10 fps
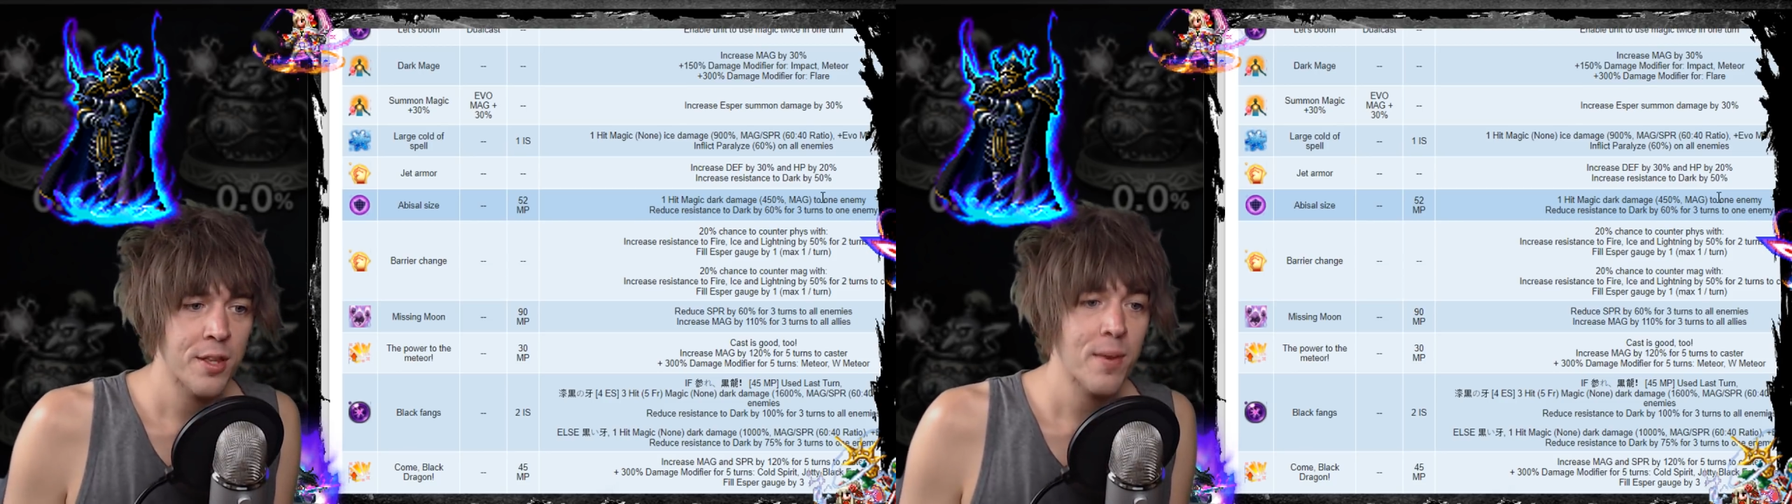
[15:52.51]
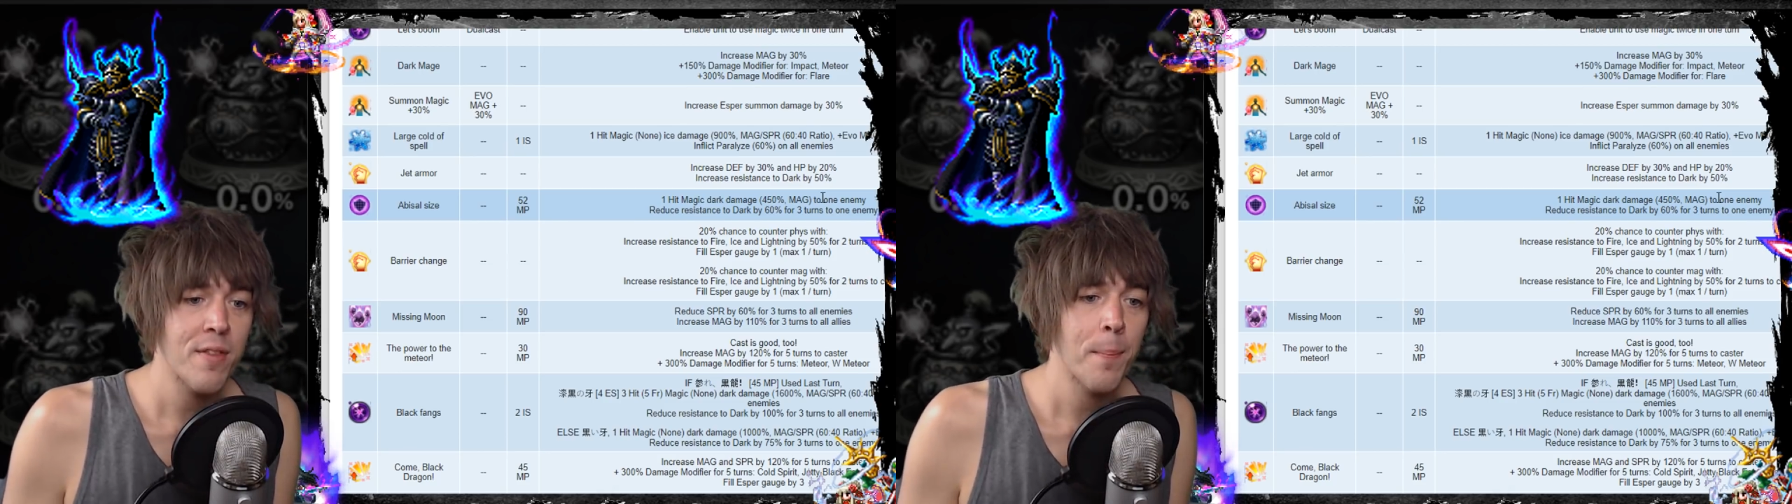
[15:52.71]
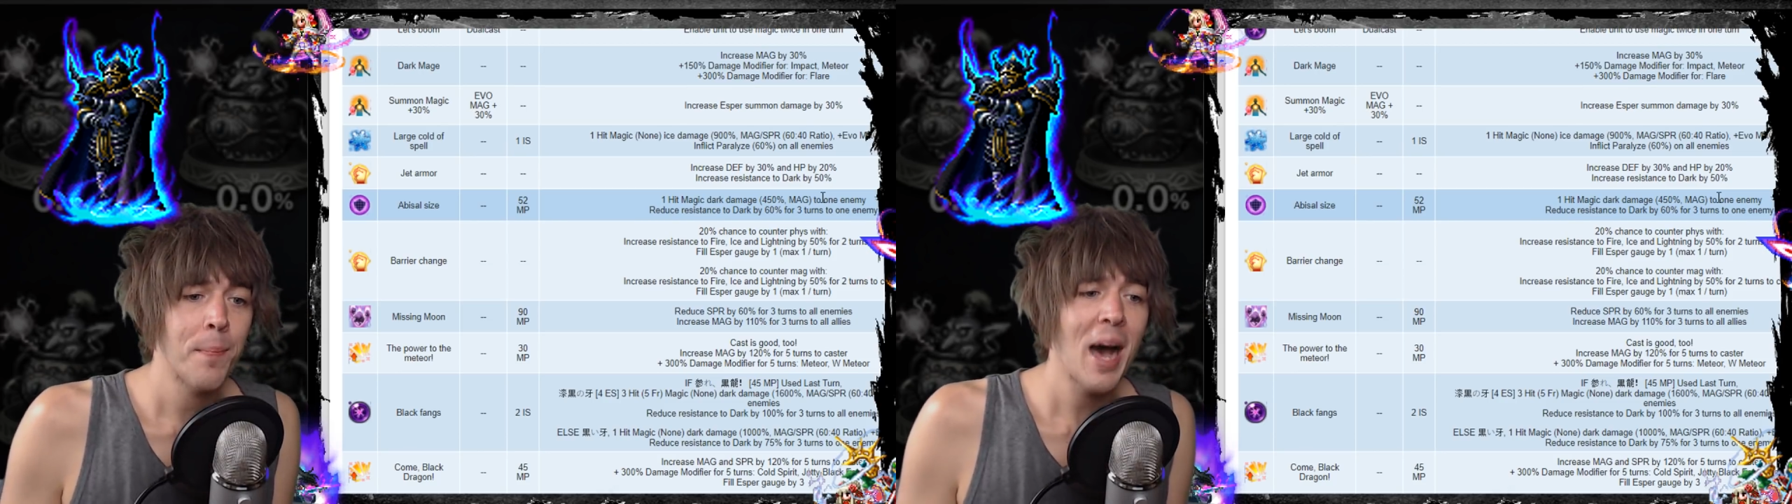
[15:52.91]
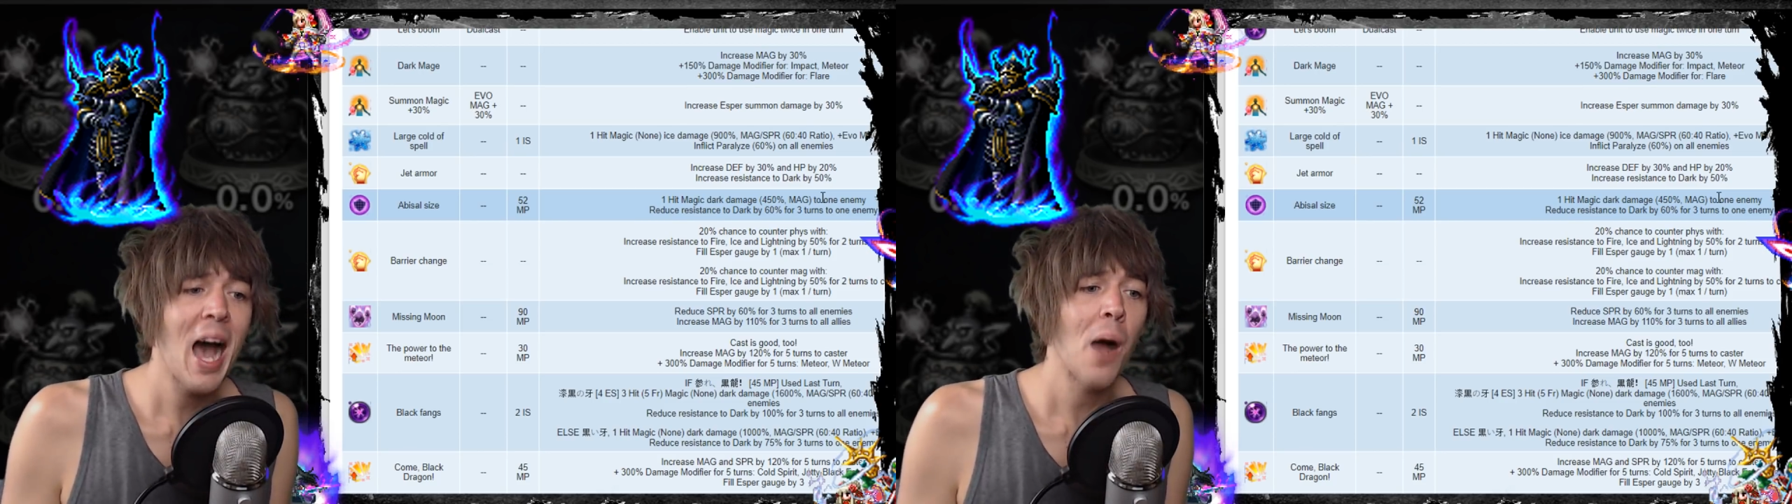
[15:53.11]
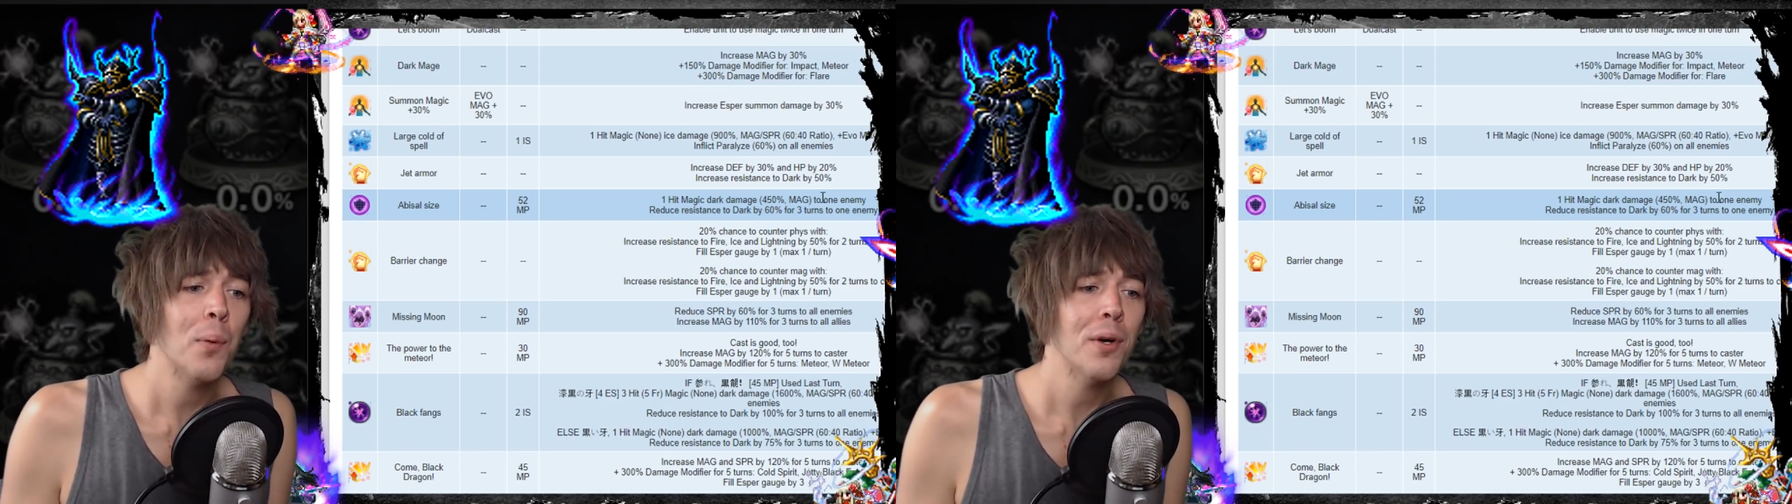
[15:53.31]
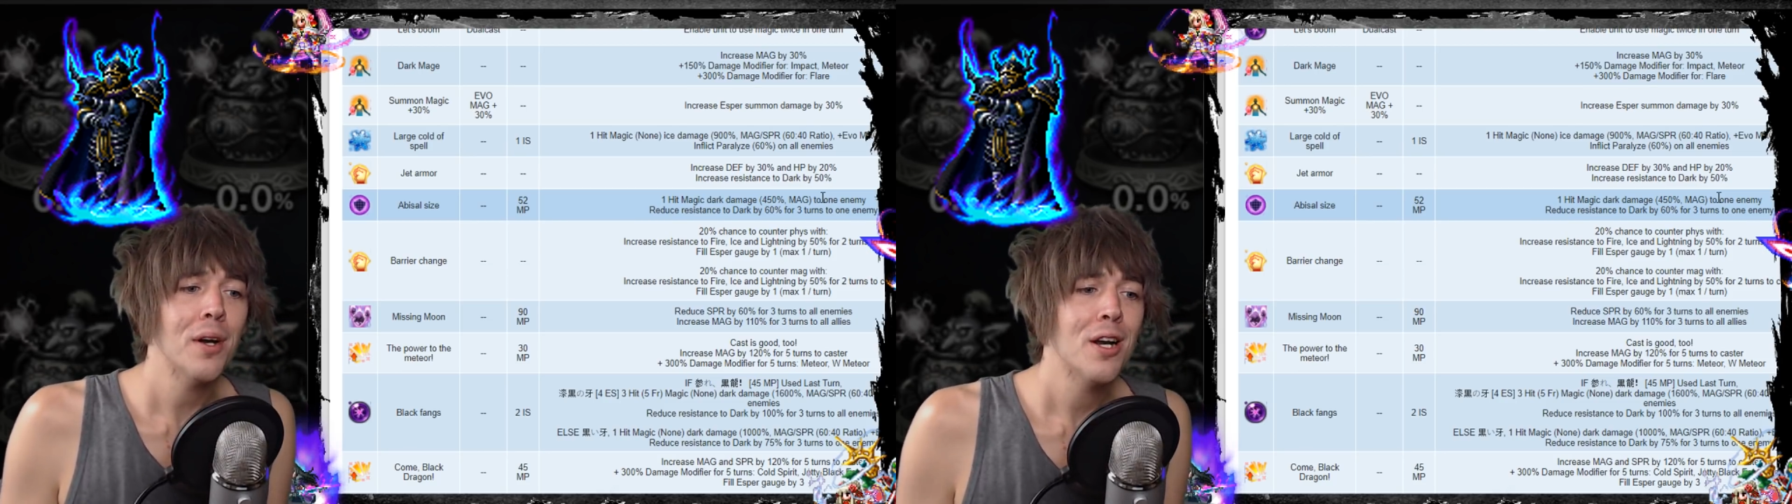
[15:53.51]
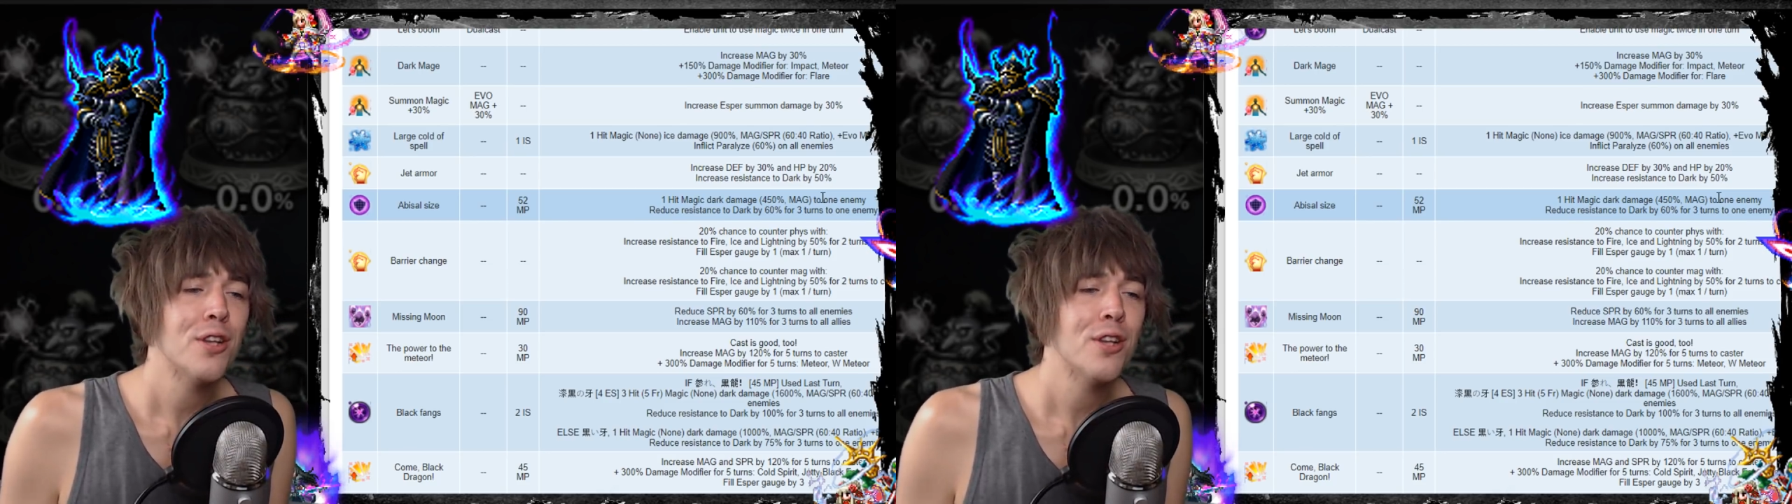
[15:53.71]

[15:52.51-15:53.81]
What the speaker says: Then we have the power